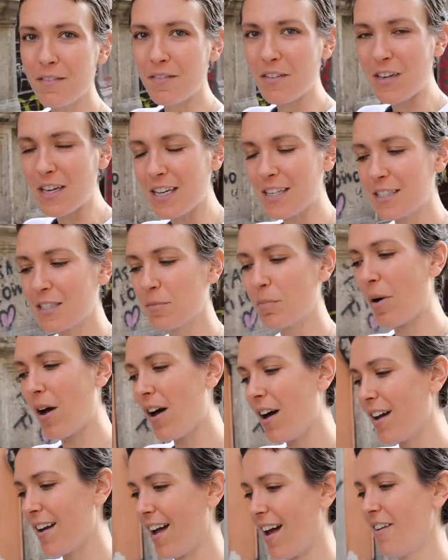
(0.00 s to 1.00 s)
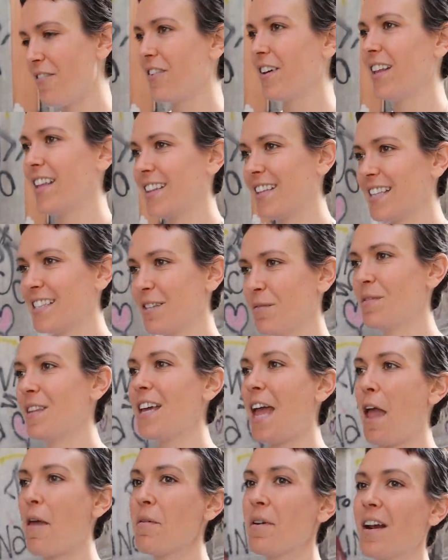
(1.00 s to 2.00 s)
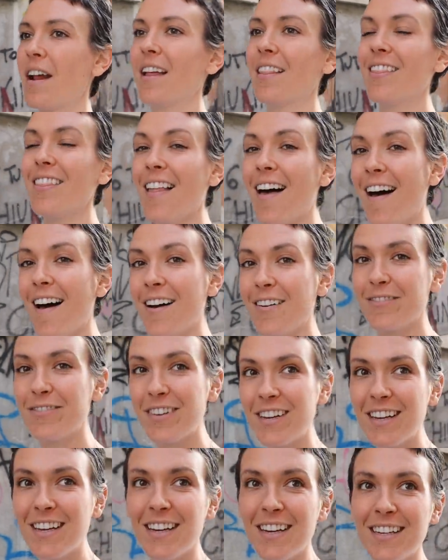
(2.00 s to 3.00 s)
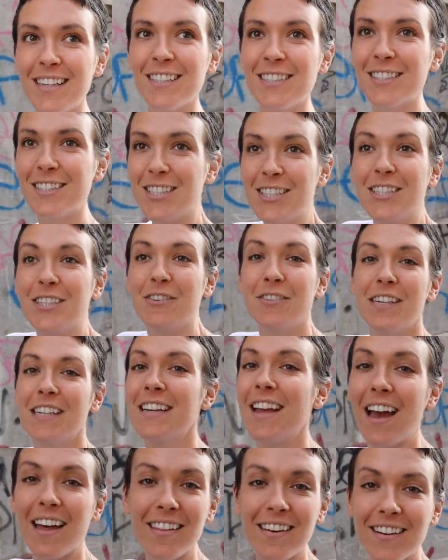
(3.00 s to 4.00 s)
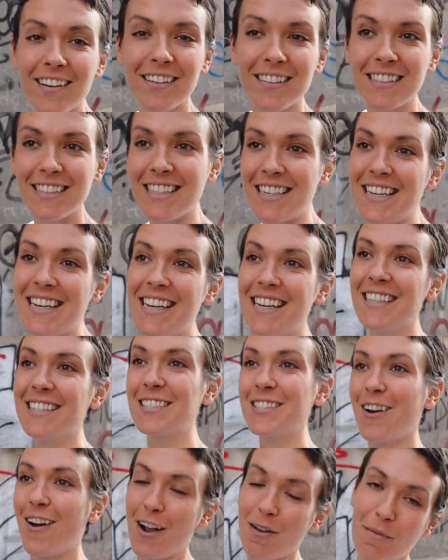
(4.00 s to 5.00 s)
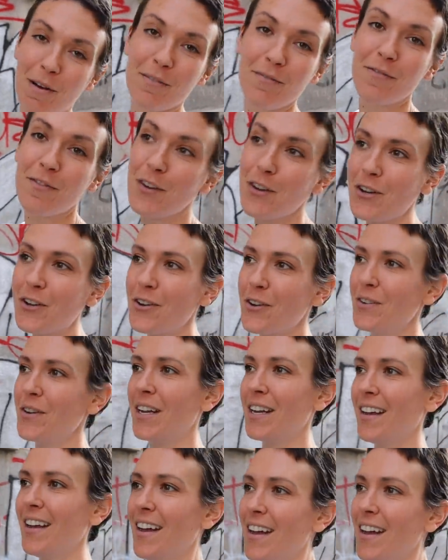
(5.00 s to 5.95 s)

vegan spot, I feel like that's something Eamon and I love to do together, is eat and talk about food, and